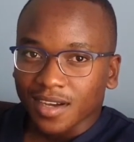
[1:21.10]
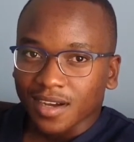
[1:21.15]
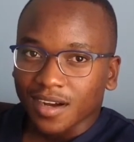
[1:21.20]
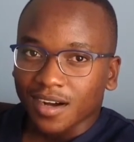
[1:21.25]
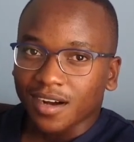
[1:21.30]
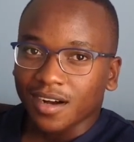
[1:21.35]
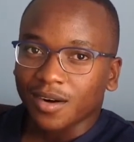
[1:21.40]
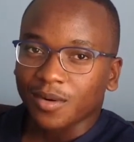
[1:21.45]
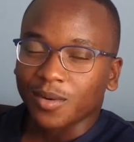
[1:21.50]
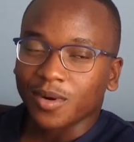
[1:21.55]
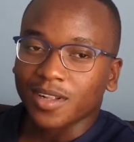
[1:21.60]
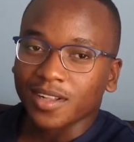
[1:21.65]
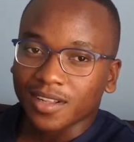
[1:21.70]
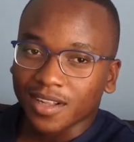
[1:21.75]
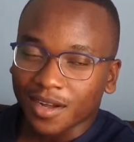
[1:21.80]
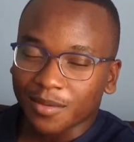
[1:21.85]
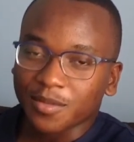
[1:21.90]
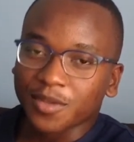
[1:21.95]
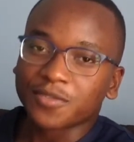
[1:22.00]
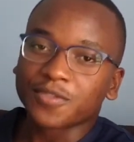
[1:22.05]

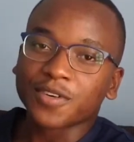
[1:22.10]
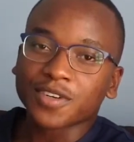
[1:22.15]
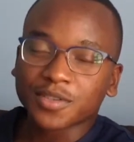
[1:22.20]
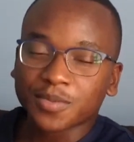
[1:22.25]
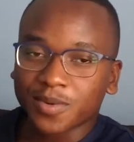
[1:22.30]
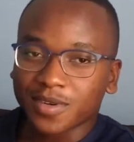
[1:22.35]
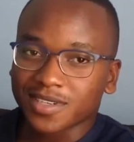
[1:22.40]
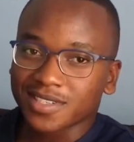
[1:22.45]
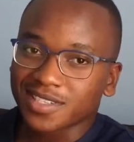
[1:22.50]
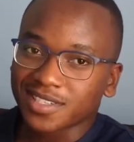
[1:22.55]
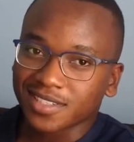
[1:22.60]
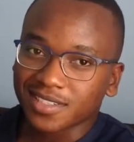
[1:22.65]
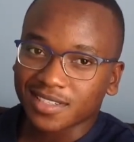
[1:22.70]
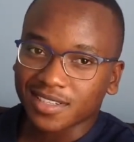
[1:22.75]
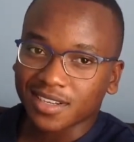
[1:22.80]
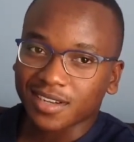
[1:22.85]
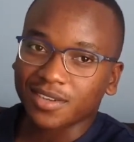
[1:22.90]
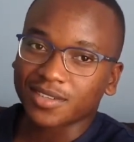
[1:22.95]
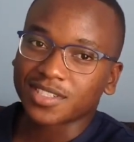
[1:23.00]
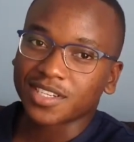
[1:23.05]
Well, I'm the first person,
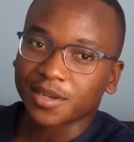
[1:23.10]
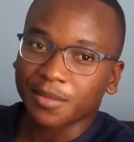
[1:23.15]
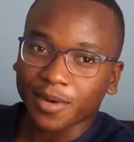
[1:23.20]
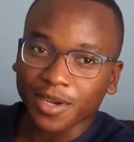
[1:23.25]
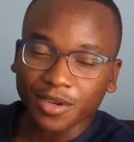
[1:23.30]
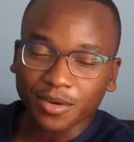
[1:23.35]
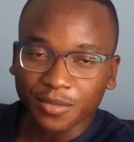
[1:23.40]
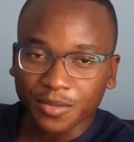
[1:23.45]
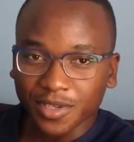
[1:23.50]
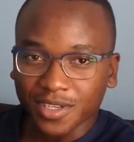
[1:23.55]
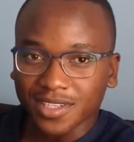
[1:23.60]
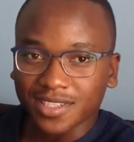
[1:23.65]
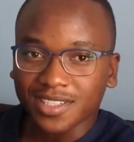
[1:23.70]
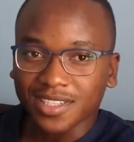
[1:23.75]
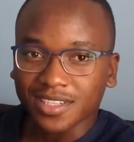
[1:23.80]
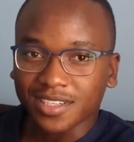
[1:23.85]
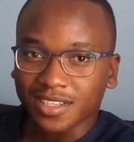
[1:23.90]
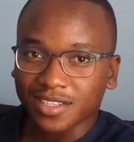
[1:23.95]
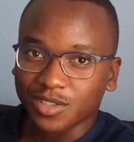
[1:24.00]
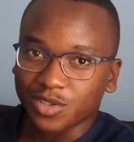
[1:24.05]
I would say, in my
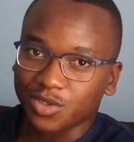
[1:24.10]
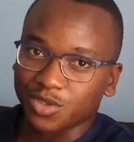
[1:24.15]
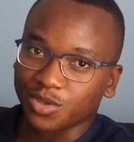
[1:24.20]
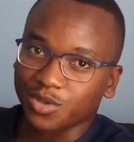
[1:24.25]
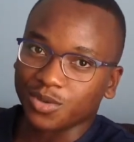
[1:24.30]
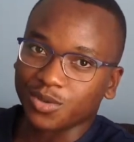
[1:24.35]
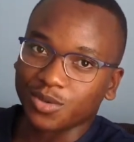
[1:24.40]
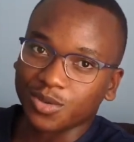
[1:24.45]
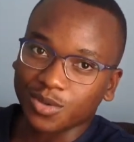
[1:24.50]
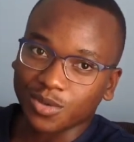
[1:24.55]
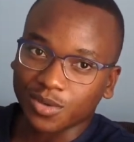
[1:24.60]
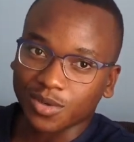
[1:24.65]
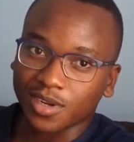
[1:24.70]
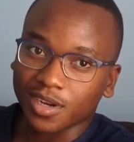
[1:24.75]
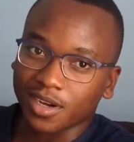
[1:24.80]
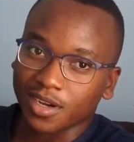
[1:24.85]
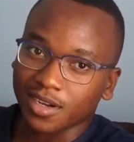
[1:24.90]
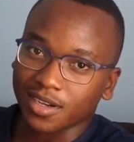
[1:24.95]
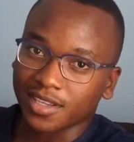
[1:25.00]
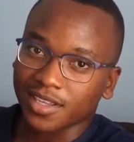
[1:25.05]
community to
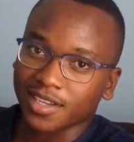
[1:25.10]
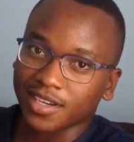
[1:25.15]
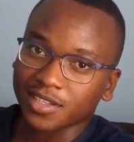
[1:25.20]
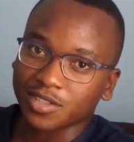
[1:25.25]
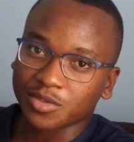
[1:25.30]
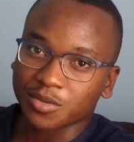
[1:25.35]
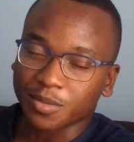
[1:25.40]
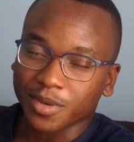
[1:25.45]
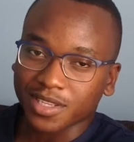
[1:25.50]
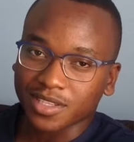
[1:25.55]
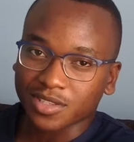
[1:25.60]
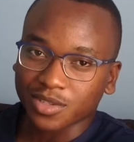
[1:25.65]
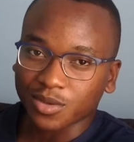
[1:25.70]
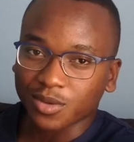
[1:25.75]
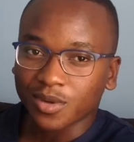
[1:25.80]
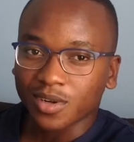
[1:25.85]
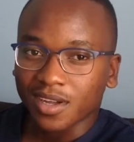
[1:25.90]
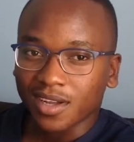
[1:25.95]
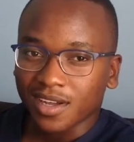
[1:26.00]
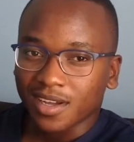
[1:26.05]
get into med
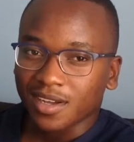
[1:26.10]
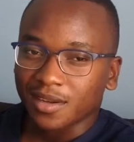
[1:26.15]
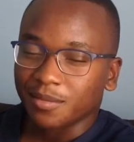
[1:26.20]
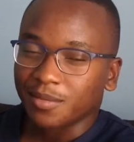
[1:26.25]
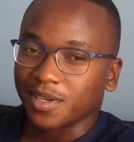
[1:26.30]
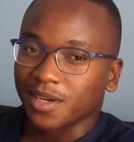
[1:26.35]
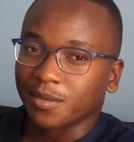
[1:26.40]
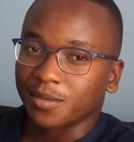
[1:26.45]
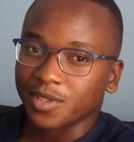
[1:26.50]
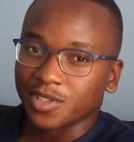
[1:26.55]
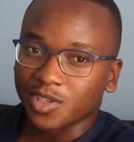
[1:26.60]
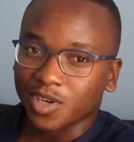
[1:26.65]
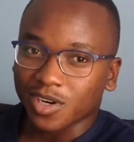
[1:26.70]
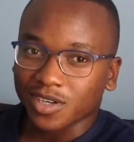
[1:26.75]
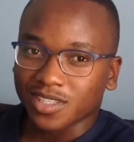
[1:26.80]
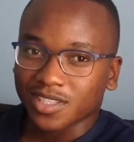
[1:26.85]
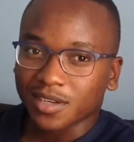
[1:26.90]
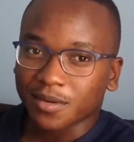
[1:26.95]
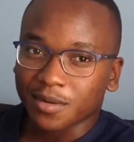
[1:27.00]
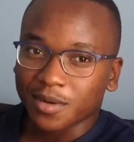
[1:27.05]
school, become a
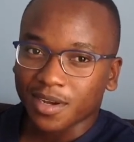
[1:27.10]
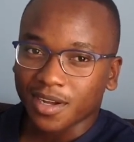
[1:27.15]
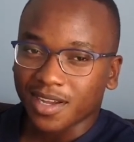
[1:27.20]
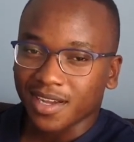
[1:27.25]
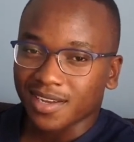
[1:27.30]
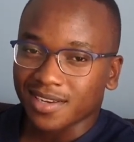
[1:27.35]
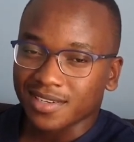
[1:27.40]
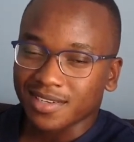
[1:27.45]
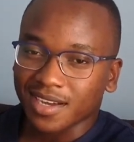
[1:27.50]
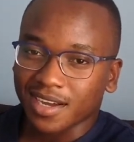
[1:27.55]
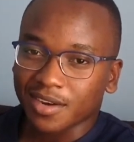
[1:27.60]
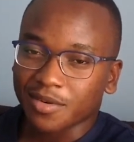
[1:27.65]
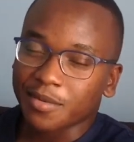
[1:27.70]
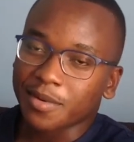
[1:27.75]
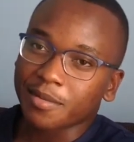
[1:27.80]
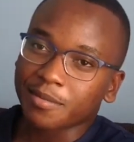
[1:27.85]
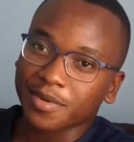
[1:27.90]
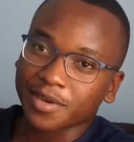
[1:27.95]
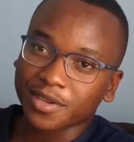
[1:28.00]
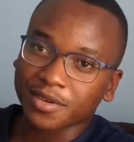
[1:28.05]
doctor. And I
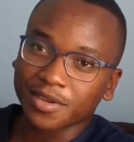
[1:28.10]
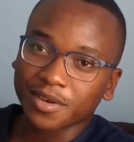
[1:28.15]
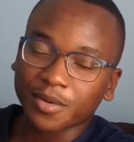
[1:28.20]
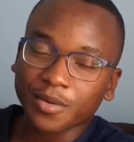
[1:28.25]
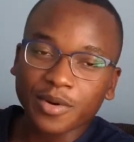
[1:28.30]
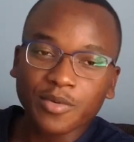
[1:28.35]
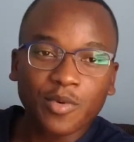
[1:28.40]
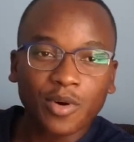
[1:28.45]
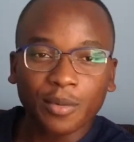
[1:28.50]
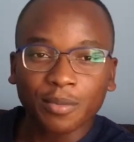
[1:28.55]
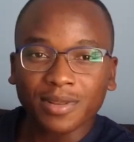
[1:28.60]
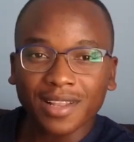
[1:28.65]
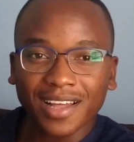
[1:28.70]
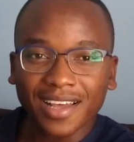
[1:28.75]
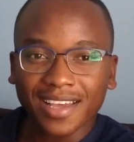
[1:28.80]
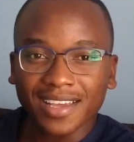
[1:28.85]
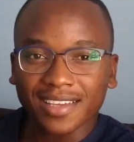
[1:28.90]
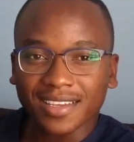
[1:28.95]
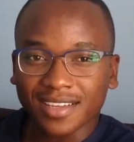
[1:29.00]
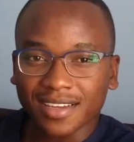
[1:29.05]
remember, when we were
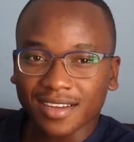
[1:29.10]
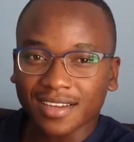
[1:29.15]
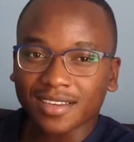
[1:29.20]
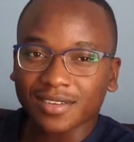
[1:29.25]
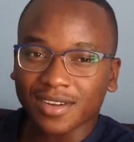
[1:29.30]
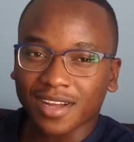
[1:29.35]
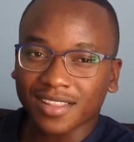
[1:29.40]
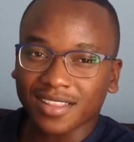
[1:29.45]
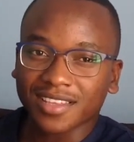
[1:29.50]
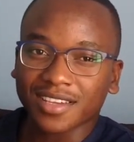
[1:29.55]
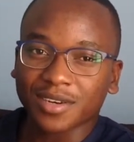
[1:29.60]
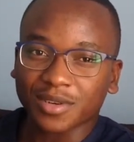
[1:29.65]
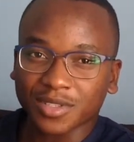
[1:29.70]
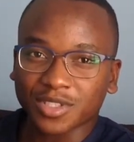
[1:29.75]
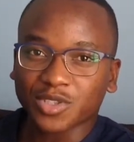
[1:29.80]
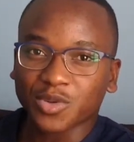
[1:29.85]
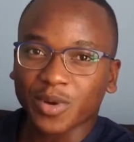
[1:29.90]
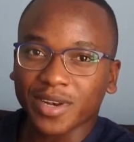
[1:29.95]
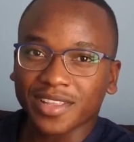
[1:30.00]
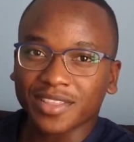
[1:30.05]
applying, I think it
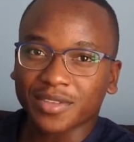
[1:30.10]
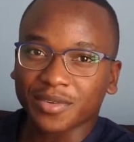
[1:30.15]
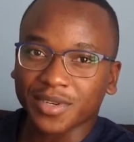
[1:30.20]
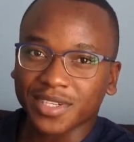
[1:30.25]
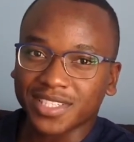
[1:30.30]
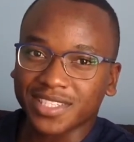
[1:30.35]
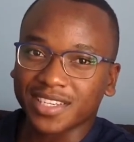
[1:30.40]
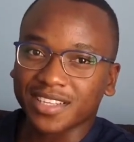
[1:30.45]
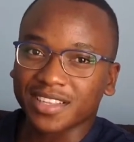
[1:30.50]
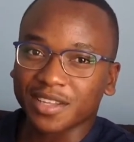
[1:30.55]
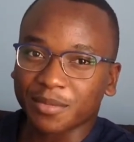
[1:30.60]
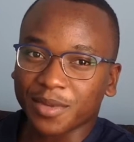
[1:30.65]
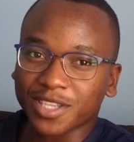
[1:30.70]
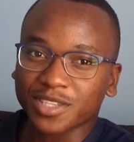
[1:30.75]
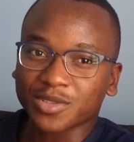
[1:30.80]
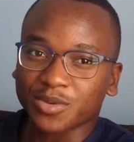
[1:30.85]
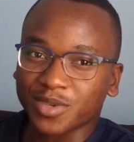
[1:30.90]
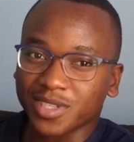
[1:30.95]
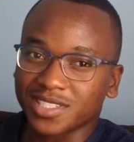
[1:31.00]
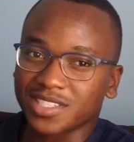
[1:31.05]
was 2013, the
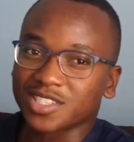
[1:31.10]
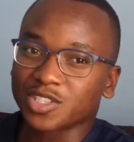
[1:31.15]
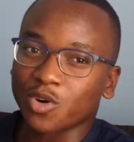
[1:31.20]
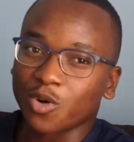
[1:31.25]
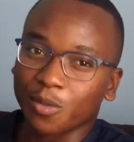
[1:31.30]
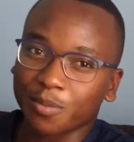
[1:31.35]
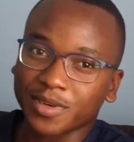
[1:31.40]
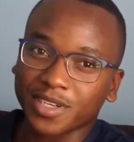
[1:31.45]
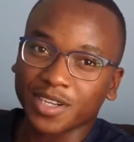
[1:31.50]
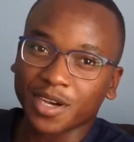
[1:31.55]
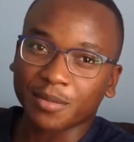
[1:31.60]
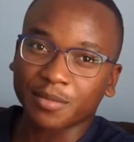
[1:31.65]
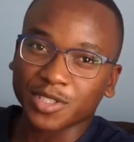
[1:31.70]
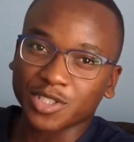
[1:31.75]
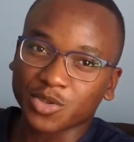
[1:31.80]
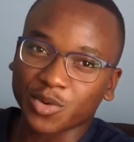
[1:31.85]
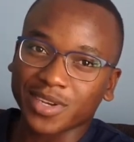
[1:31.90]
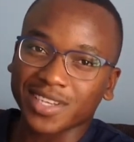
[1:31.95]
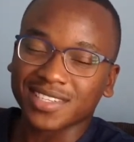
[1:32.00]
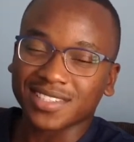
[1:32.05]
med school had just opened up
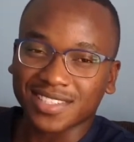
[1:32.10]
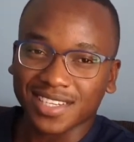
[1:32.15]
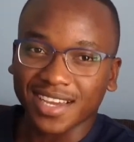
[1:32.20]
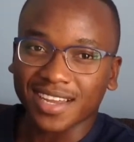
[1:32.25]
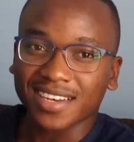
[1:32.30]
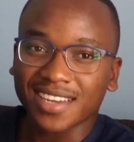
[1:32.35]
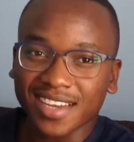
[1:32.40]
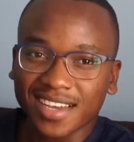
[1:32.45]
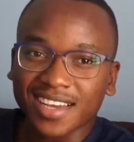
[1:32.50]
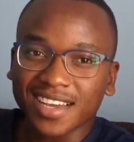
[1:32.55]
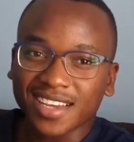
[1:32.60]
in 2010.